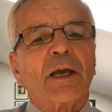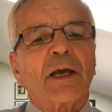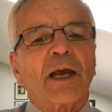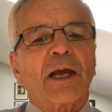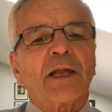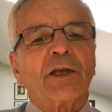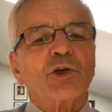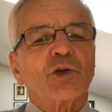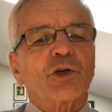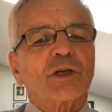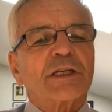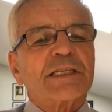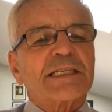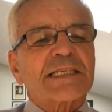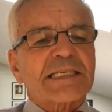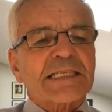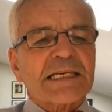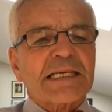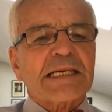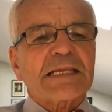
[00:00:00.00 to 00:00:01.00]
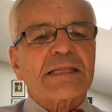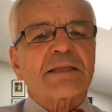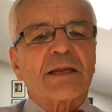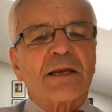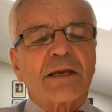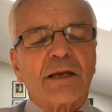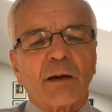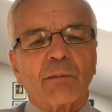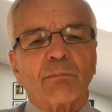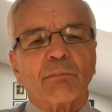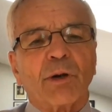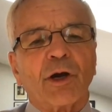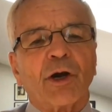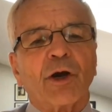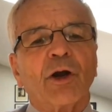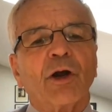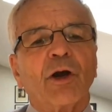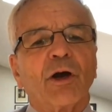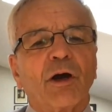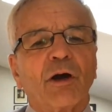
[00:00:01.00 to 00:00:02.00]
and you can see the
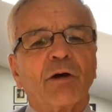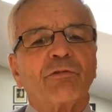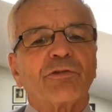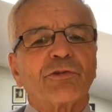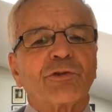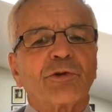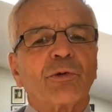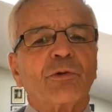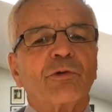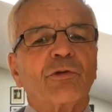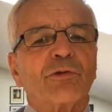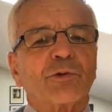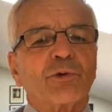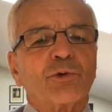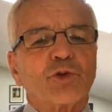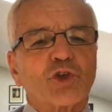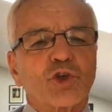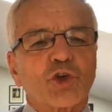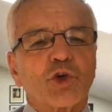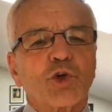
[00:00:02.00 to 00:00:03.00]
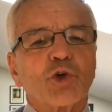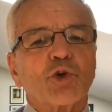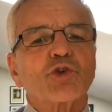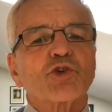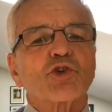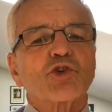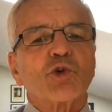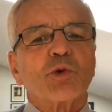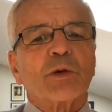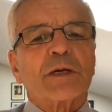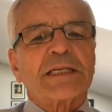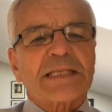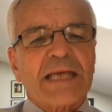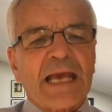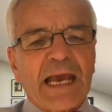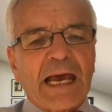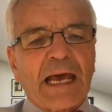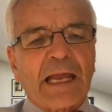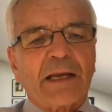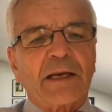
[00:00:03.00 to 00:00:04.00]
number of students who choose to
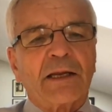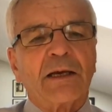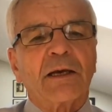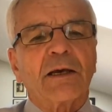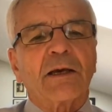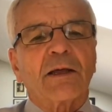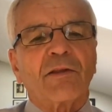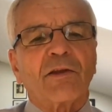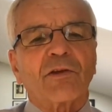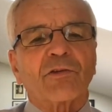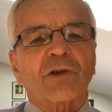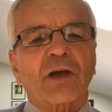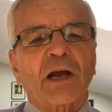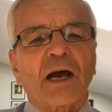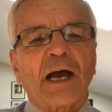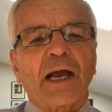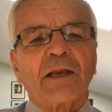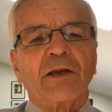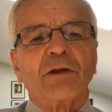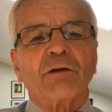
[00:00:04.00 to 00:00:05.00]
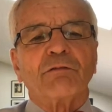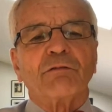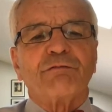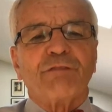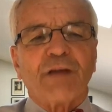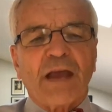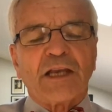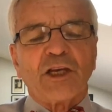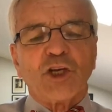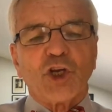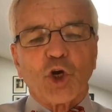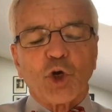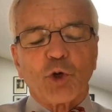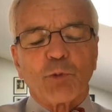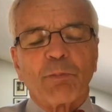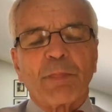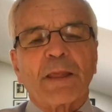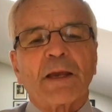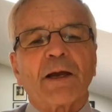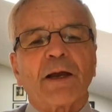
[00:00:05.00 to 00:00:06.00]
attend this kind of venue,
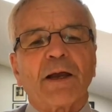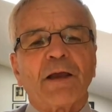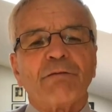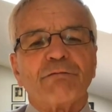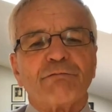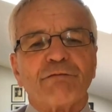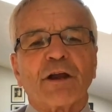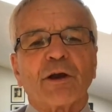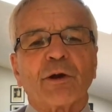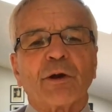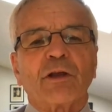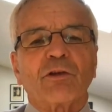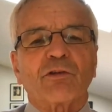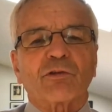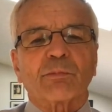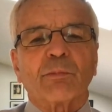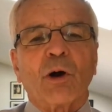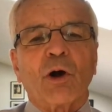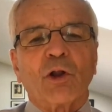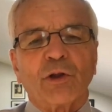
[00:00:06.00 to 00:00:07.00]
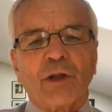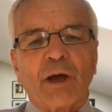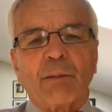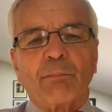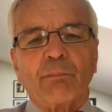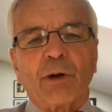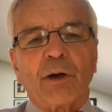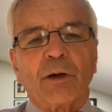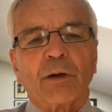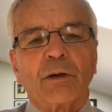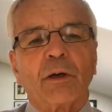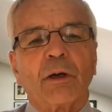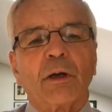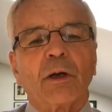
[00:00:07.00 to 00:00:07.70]
a very small number.